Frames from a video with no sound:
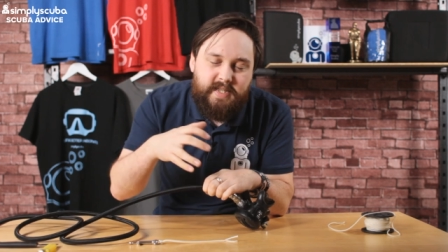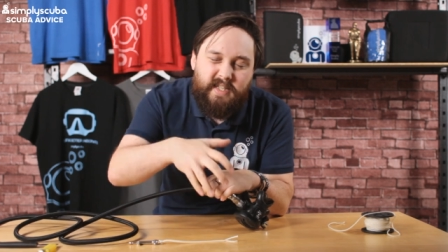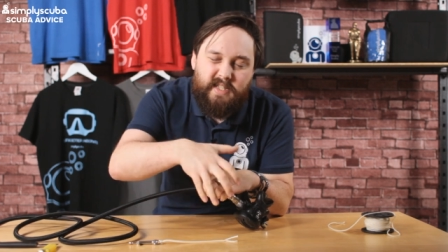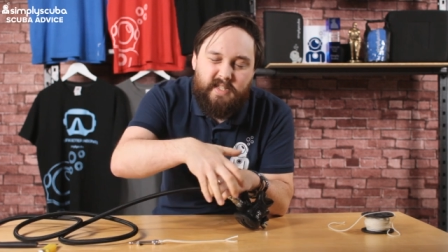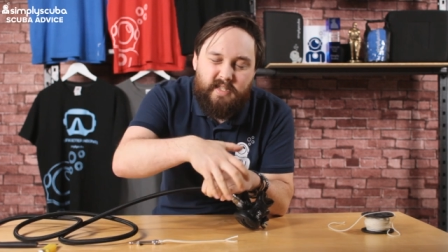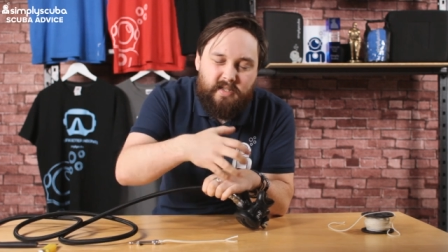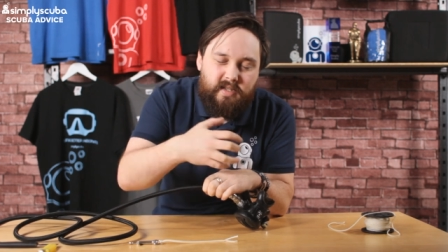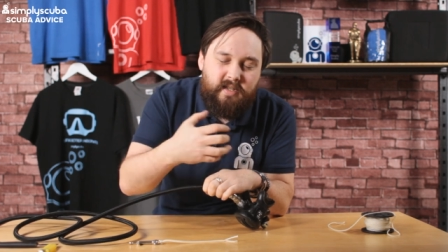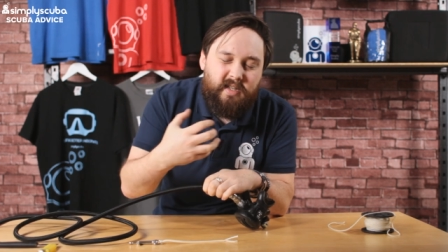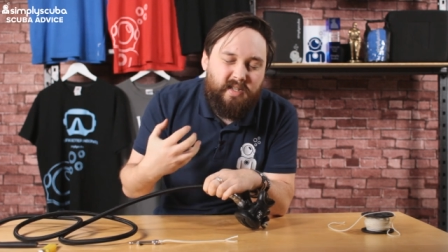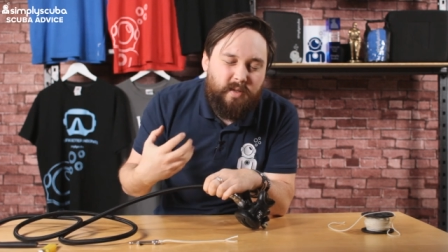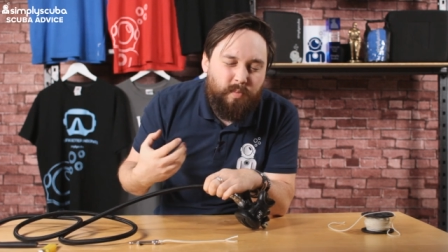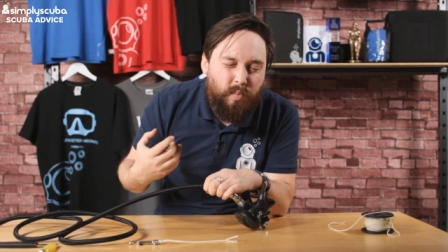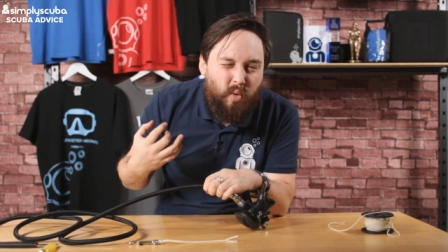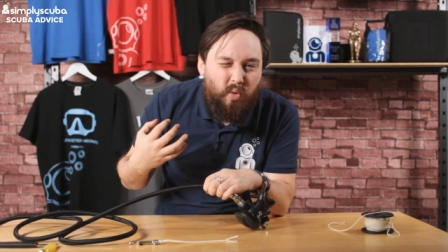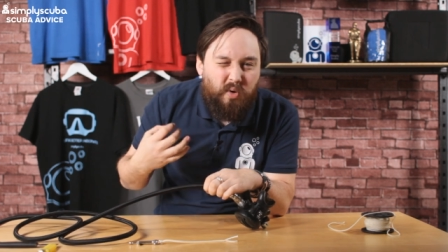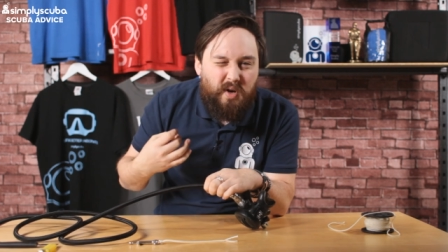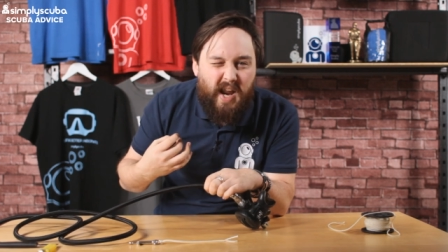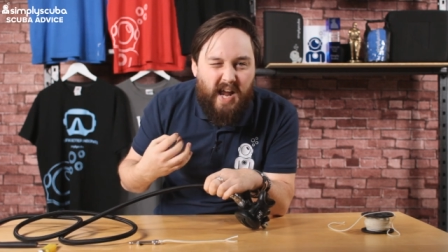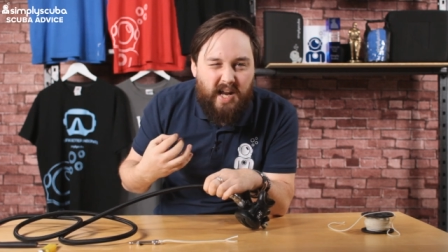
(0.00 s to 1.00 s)
It's
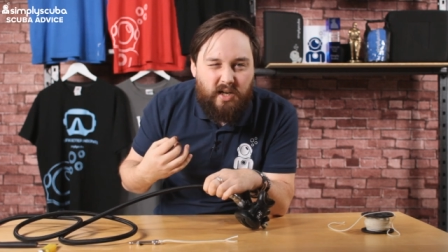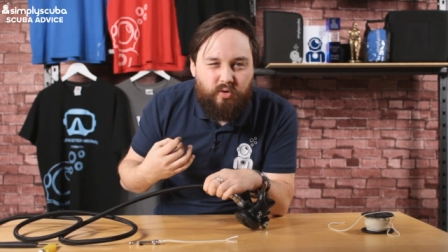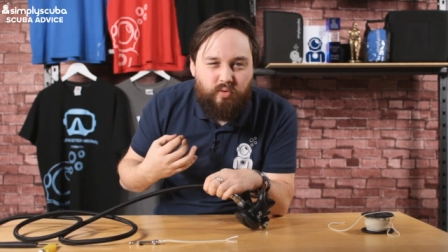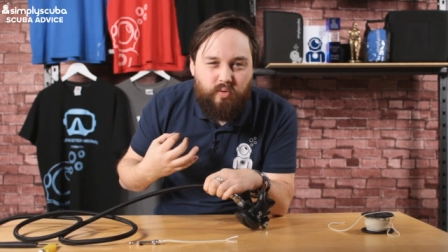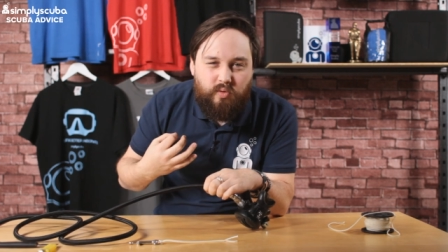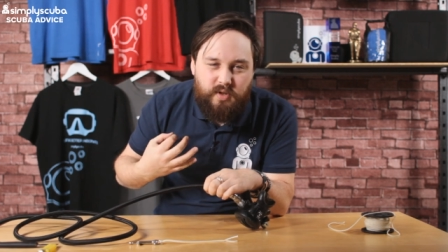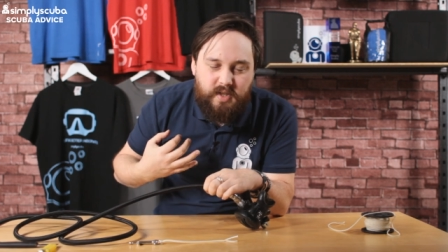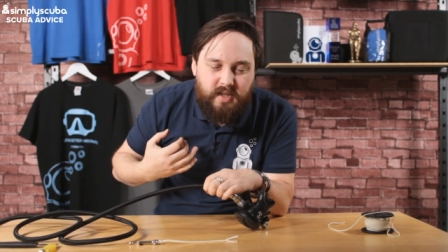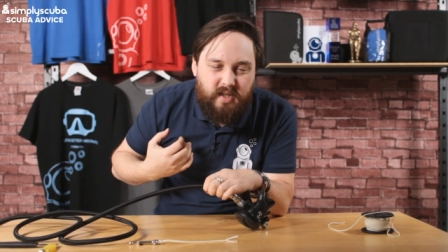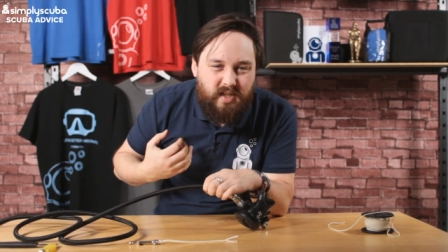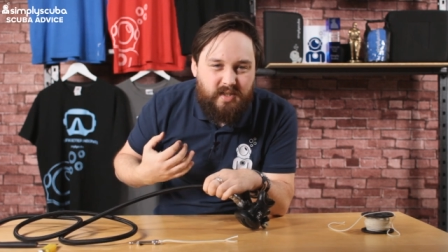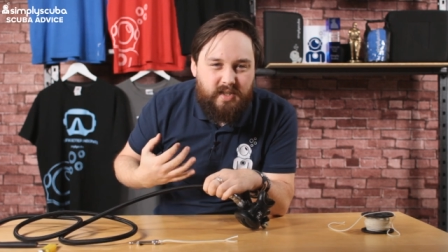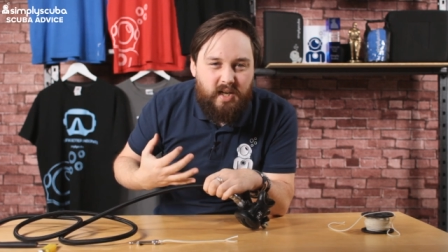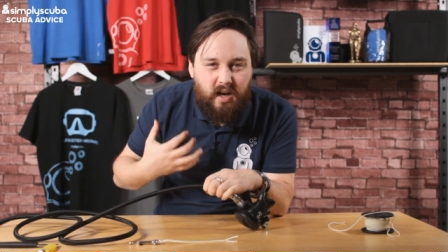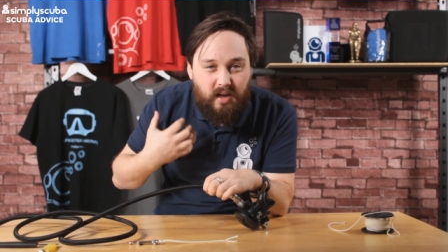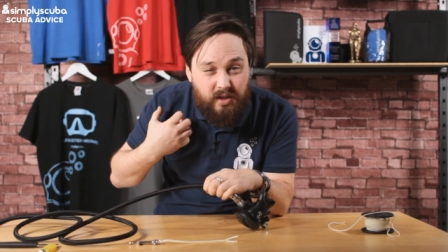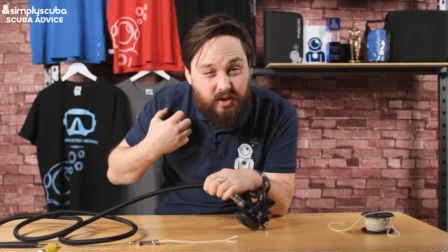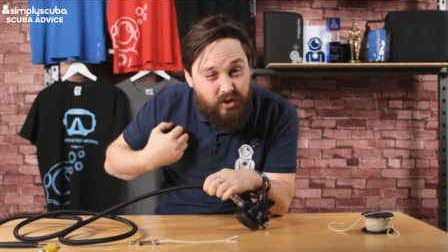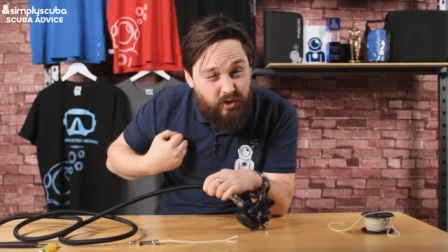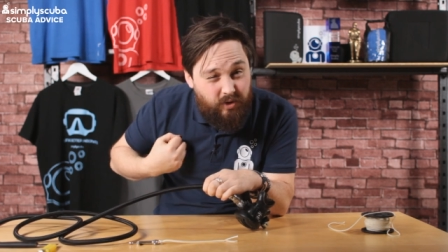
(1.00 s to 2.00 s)
more natural to the
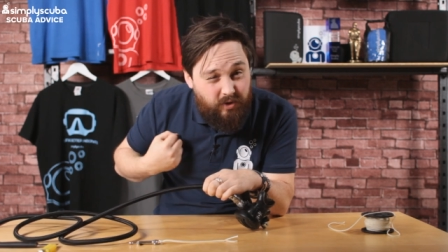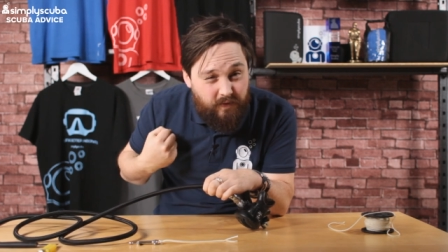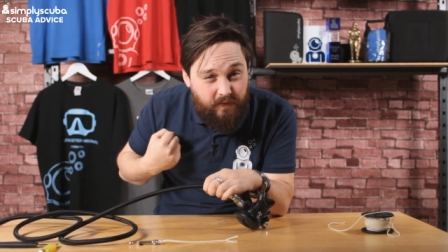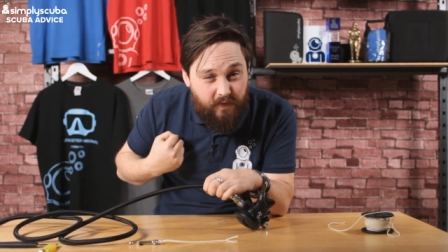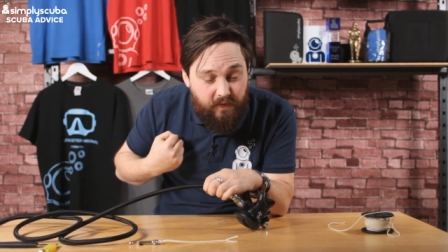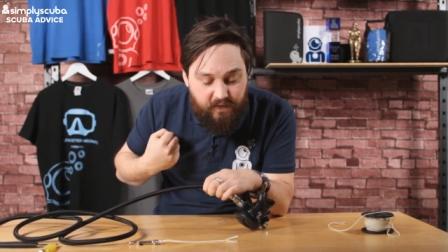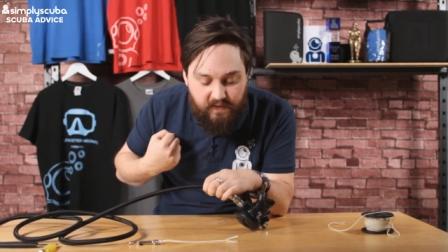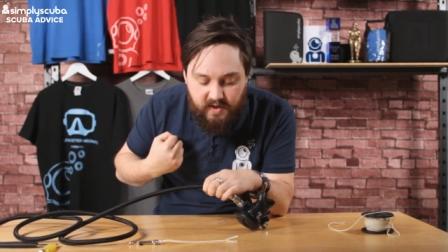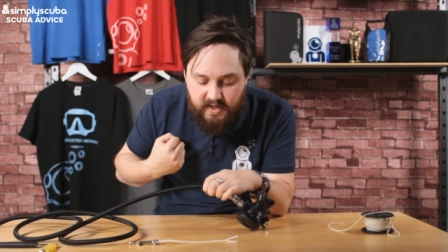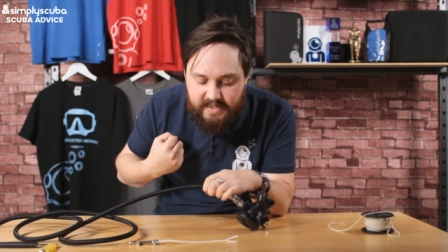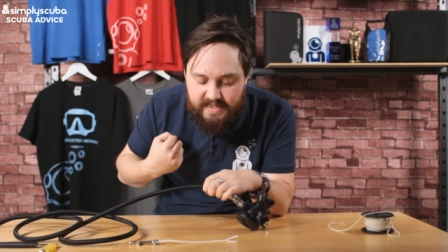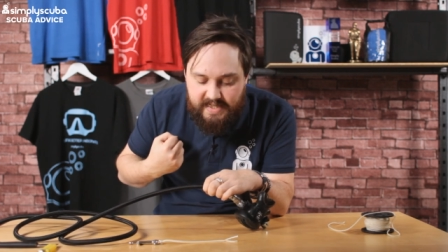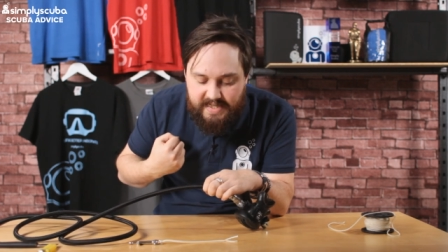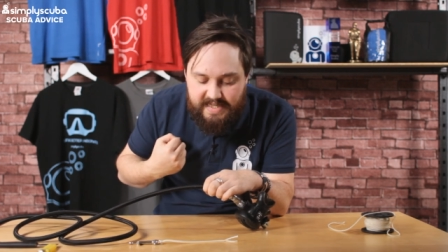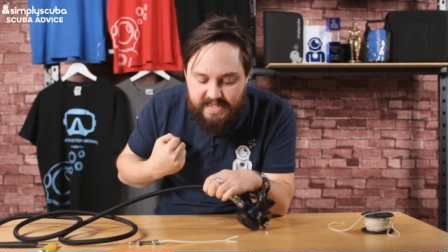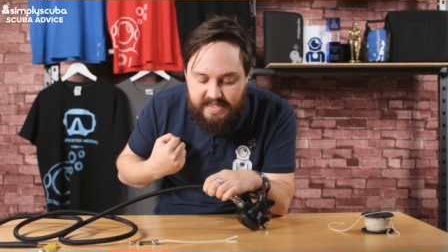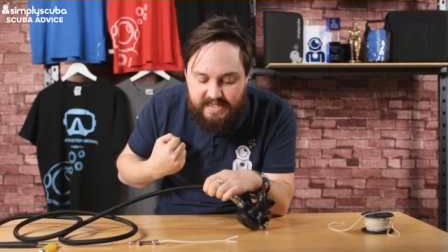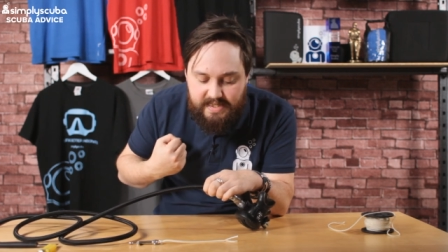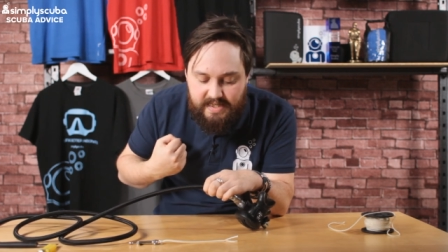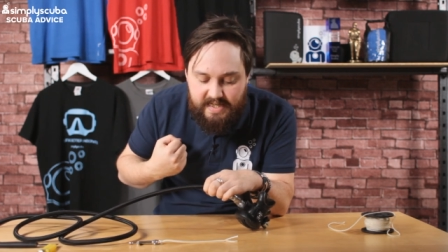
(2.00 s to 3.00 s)
touch, so you can find it
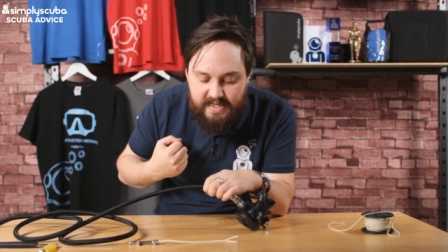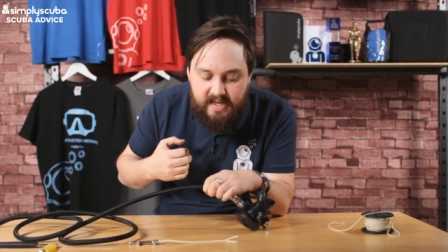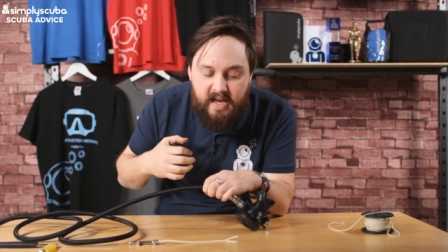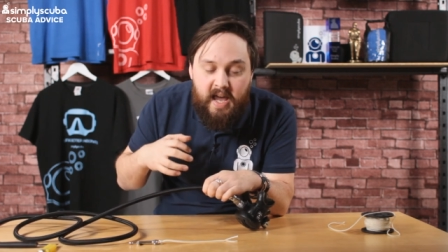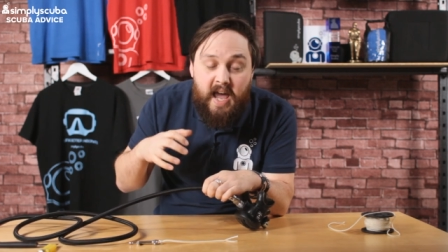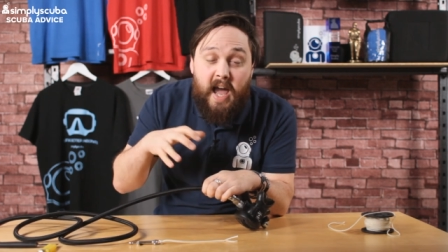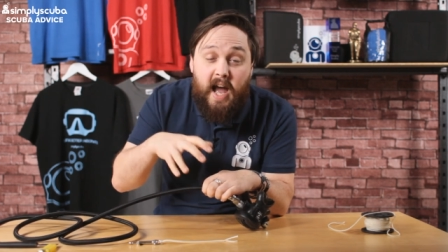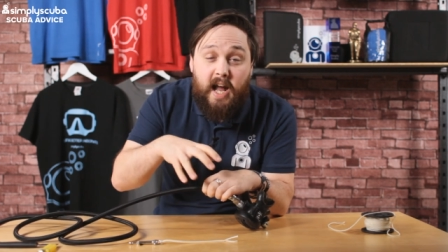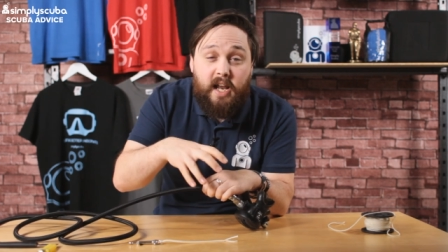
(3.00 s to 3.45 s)
easily,